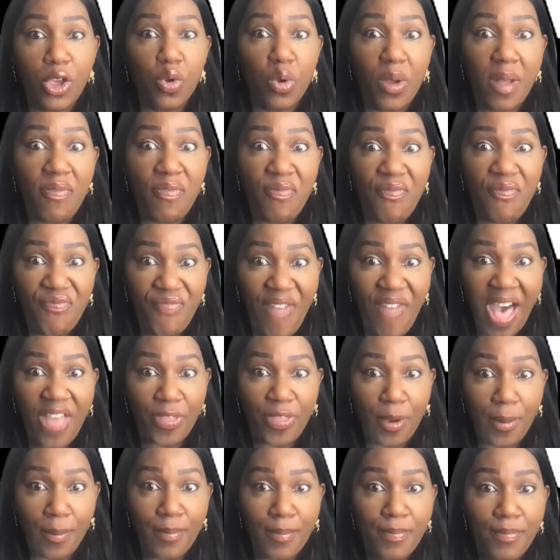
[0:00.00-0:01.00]
you can
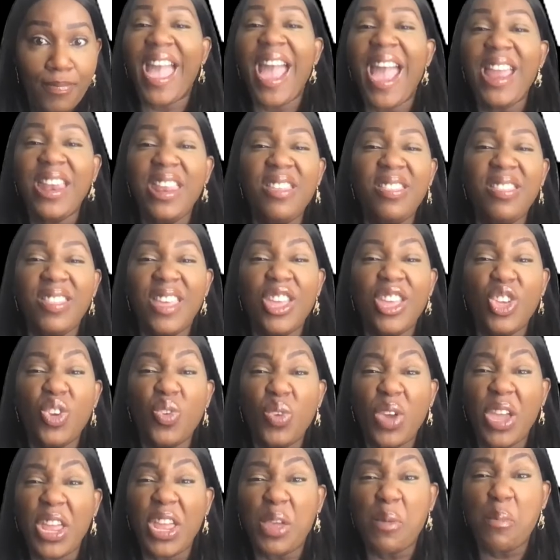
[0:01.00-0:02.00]
fathom, anything you
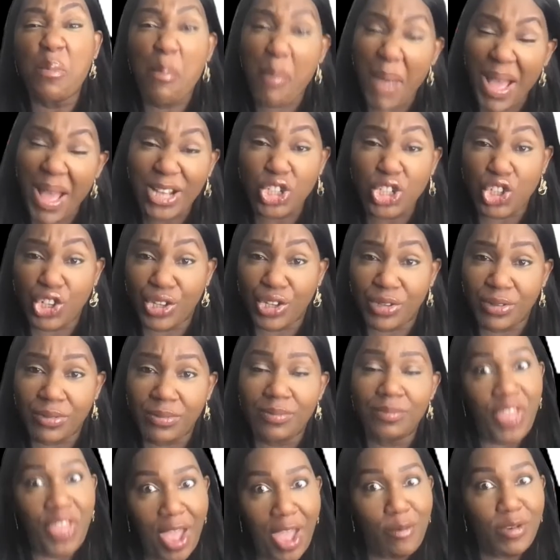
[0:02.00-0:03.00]
can
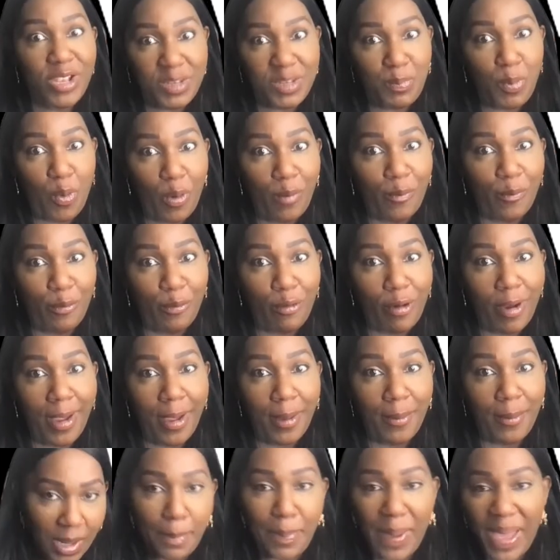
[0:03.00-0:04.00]
imagine, there is porn for it.
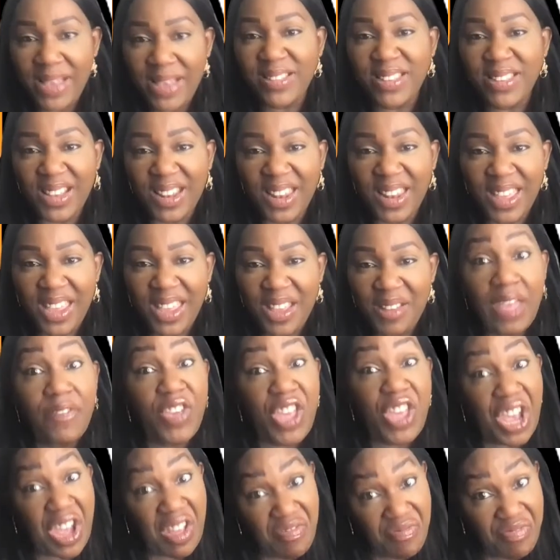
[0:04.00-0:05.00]
Basically, if
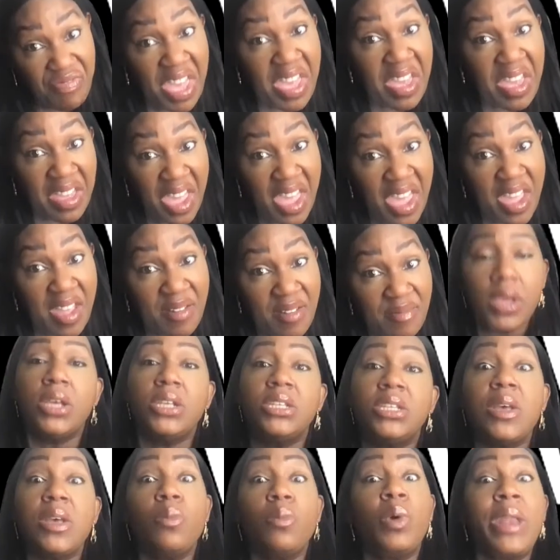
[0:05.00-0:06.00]
you can think it,
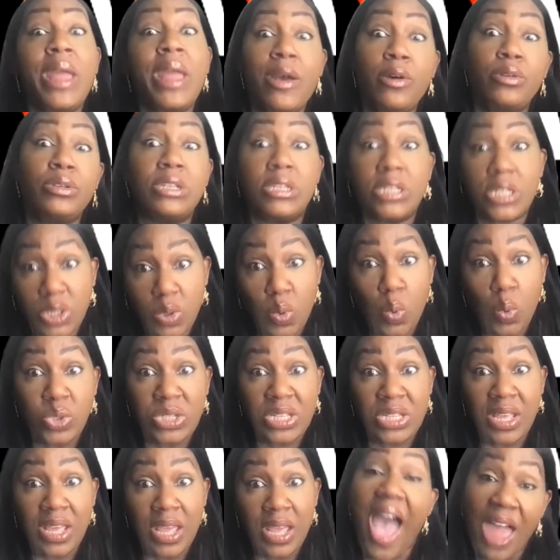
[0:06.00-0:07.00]
someone else has
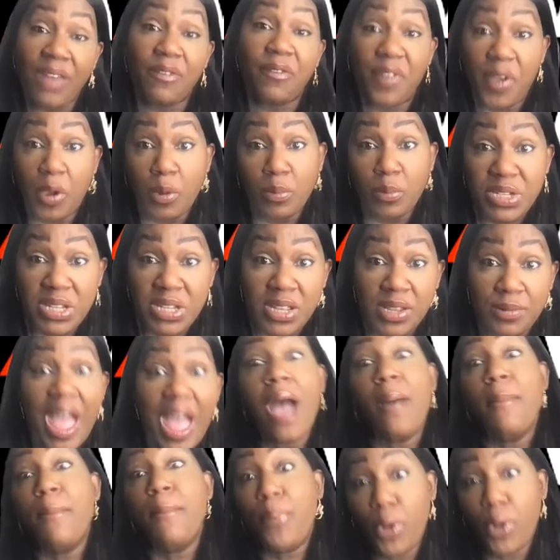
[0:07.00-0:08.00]
thought it and filmed it
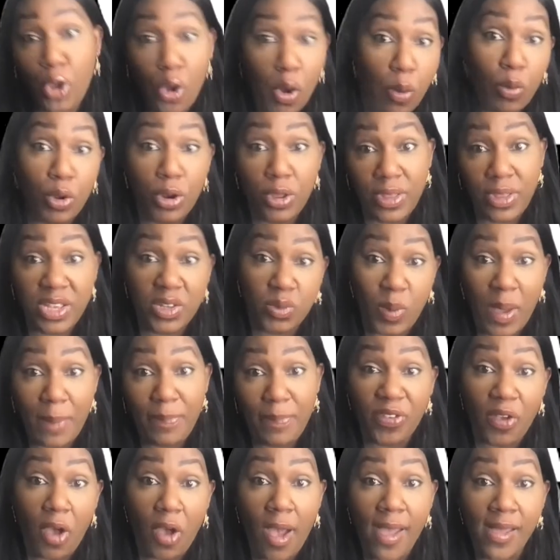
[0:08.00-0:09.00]
and put it on one of these
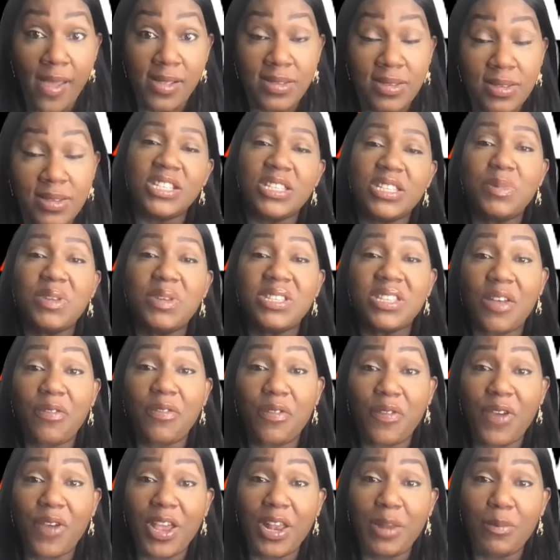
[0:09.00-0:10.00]
websites. Some of the stuff
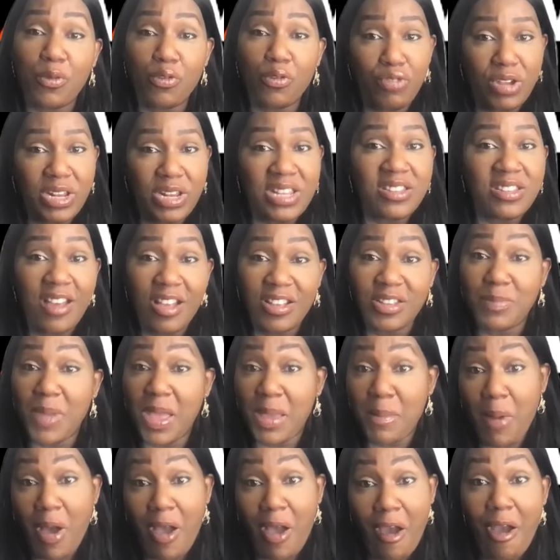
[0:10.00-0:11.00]
available really does
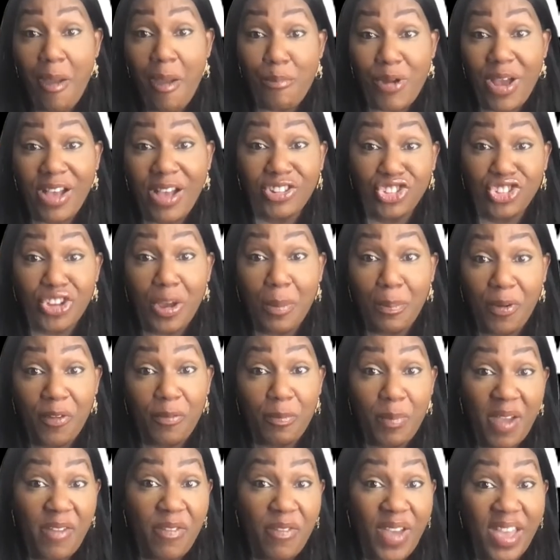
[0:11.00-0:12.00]
make my eyebrows jump off
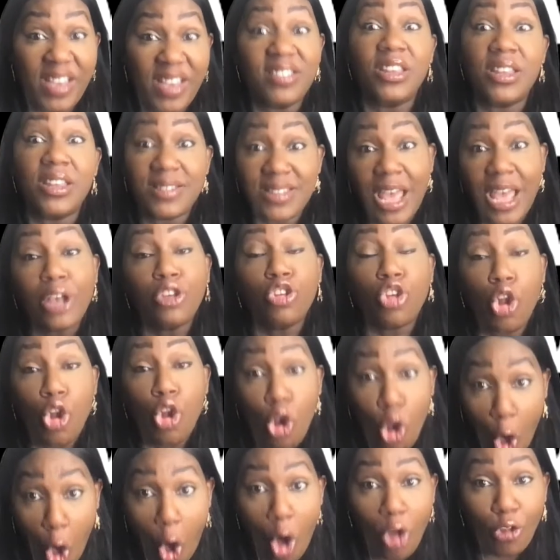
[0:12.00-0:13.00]
my face, and it takes a
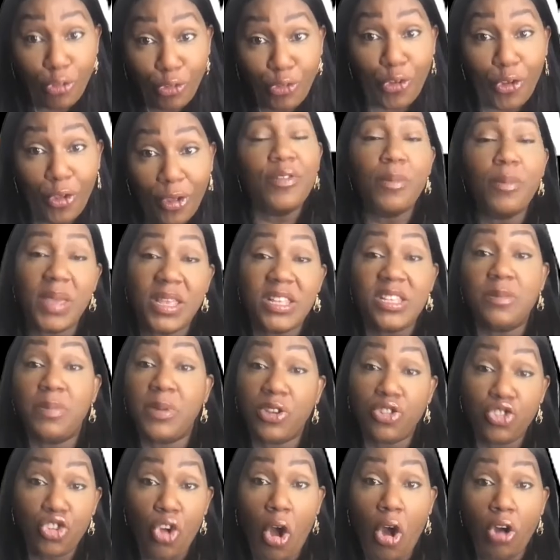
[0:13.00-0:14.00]
lot for me to
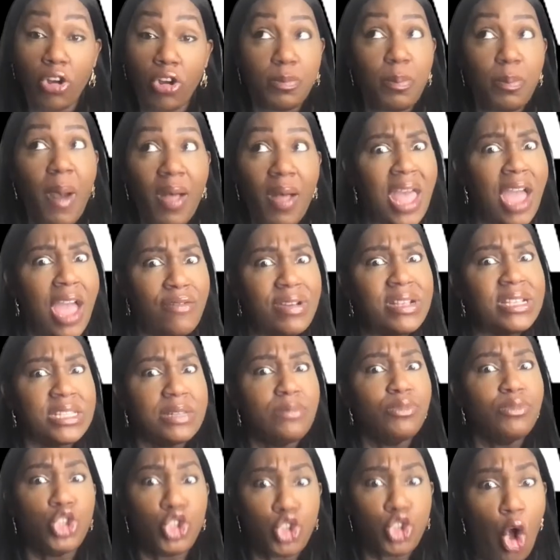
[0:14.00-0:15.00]
be shocked. But there is
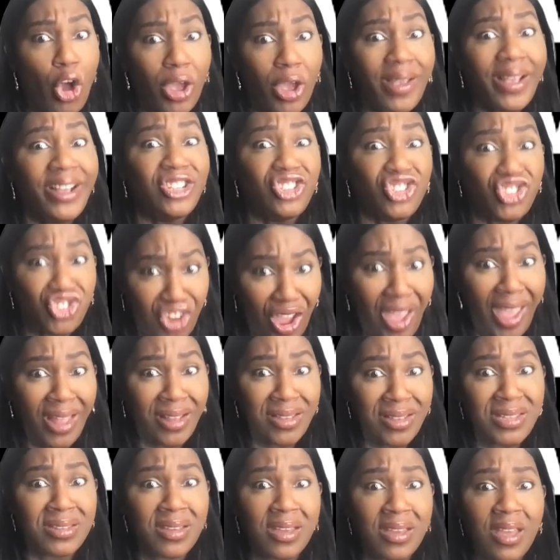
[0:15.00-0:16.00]
some shocking
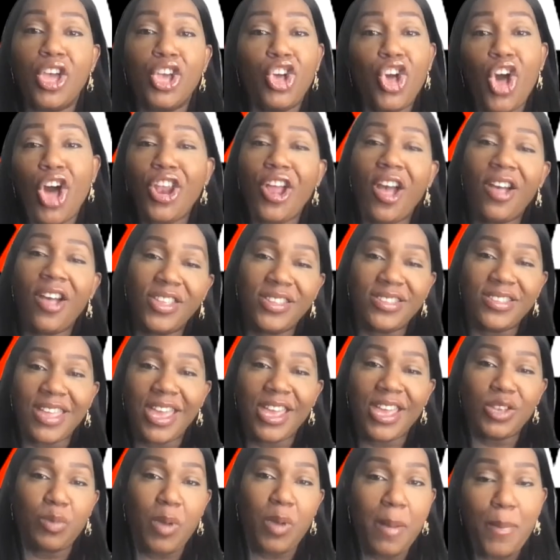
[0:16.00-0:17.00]
shit. Gone are the
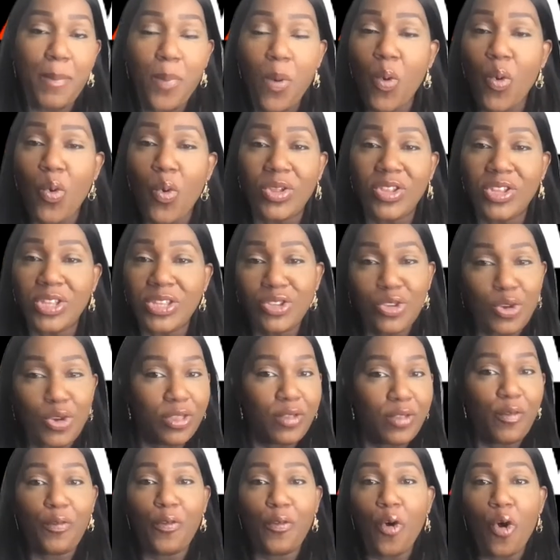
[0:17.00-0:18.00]
days where porn took
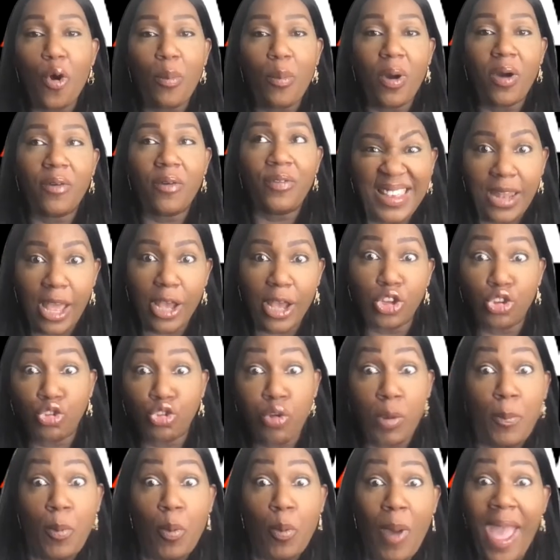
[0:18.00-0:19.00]
the form of like a
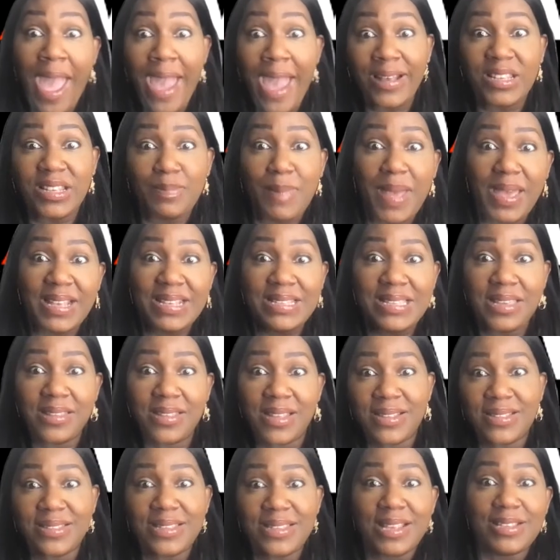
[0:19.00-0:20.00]
XXX magazine
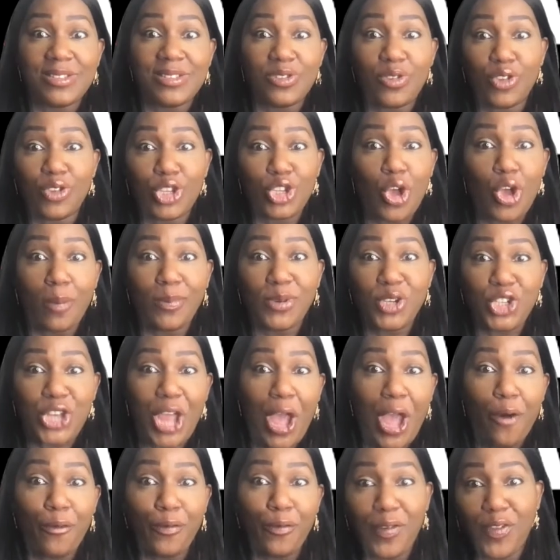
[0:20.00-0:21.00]
that sits on the top
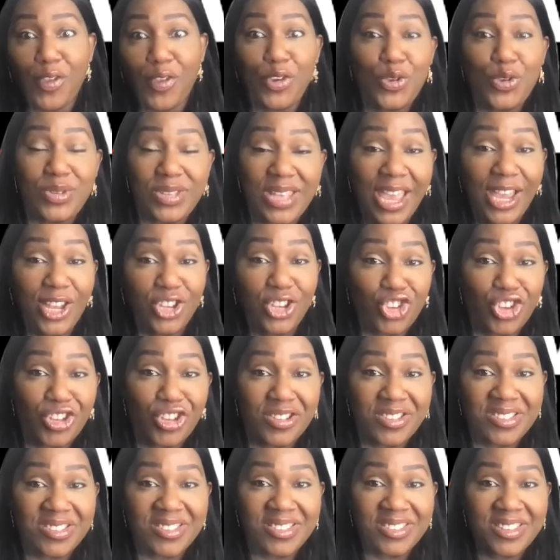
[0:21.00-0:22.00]
shelf in the
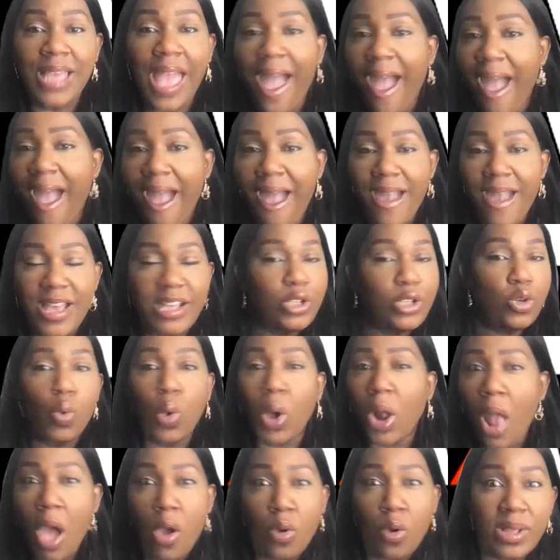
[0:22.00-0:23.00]
newsagents. Yeah, it's all
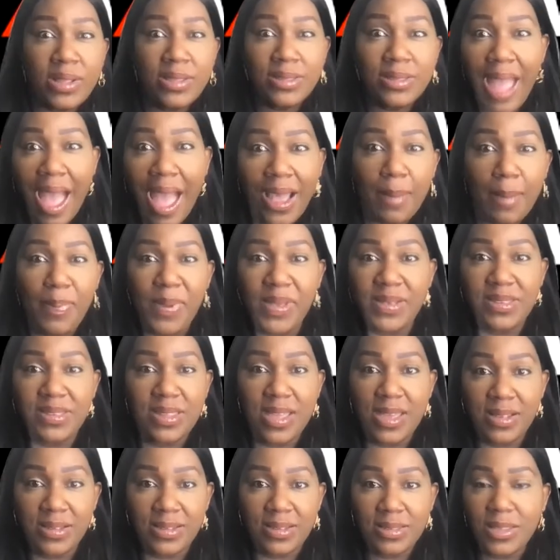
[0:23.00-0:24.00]
cloak and dagger
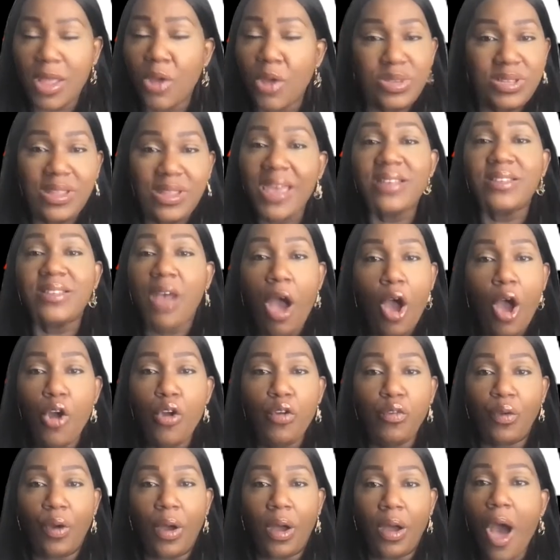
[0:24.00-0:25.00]
business. Those days are
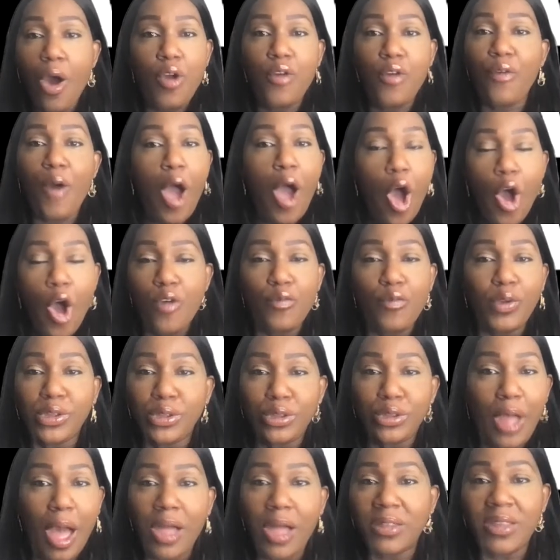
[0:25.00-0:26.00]
over.
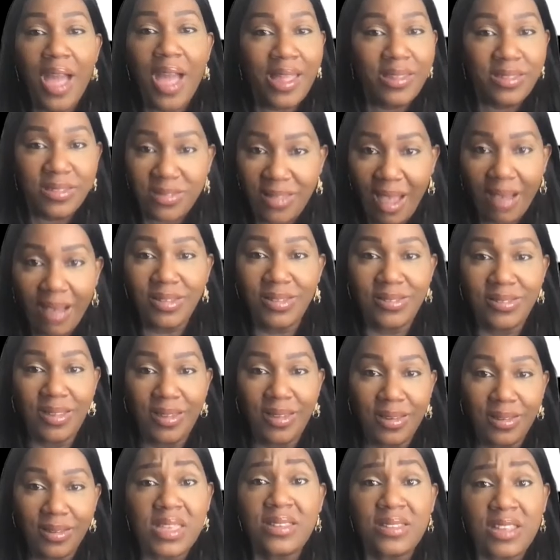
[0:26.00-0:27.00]
Overdone and
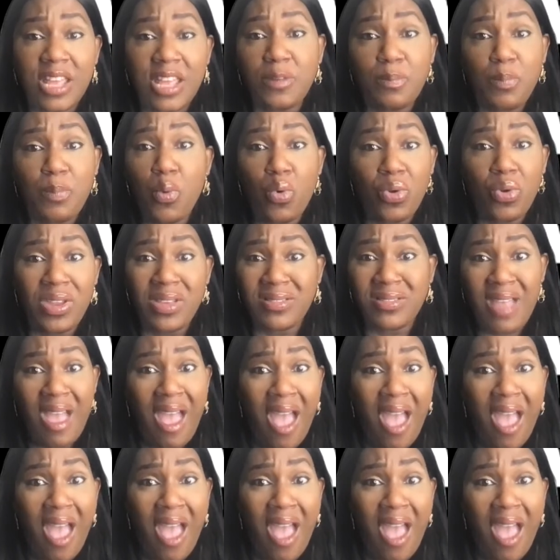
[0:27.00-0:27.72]
dusted. These days porn is